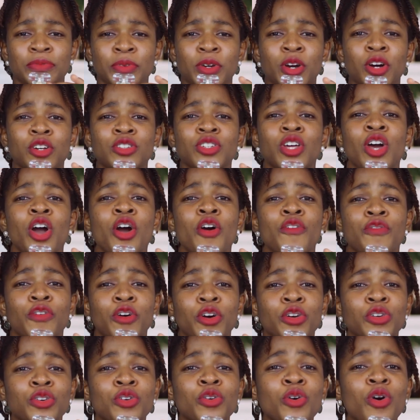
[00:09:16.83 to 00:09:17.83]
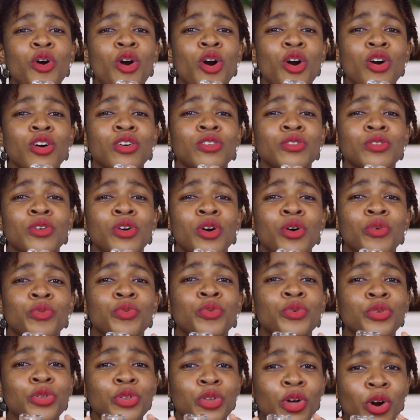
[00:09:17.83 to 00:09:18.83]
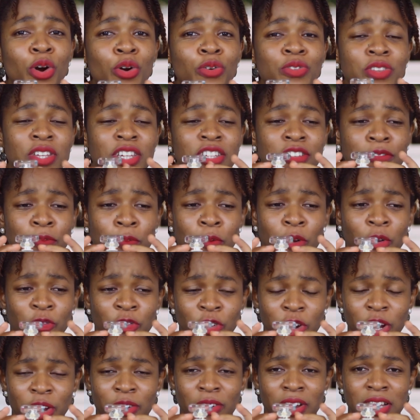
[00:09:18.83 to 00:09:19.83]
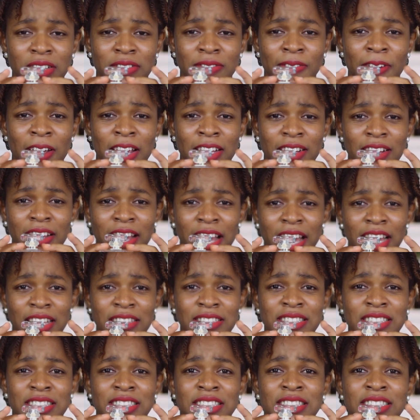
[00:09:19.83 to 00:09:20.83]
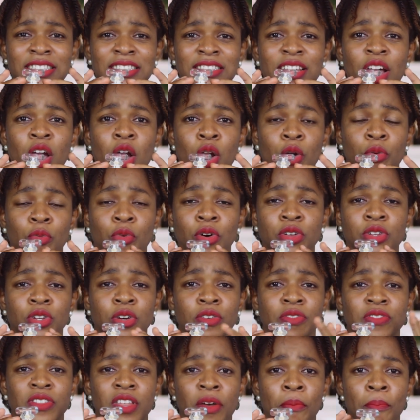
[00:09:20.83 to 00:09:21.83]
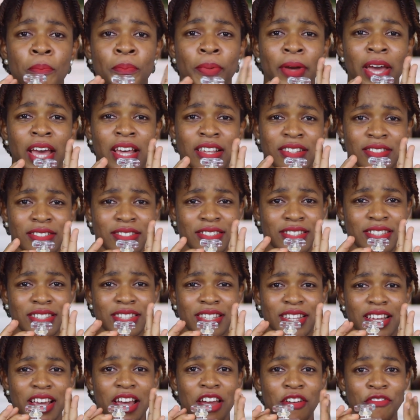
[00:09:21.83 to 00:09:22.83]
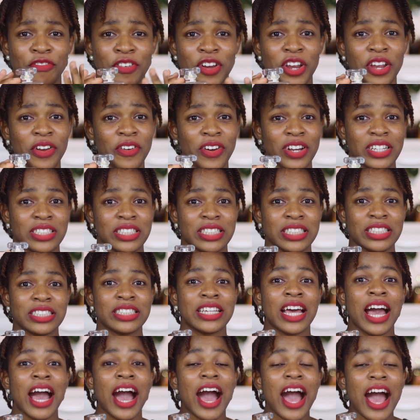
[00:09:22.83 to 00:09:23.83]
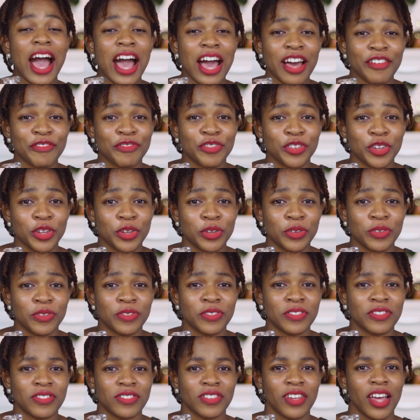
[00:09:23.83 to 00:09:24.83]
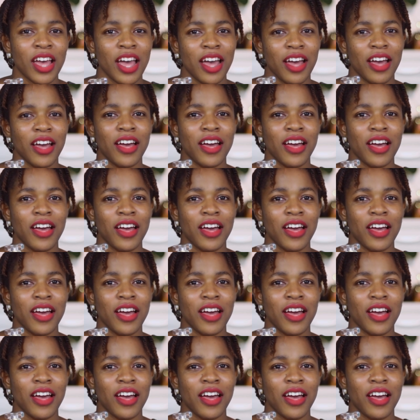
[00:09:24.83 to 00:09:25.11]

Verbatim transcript: Because for you all who know this fragrance, right, guys, this is one of the best fragrances I've used.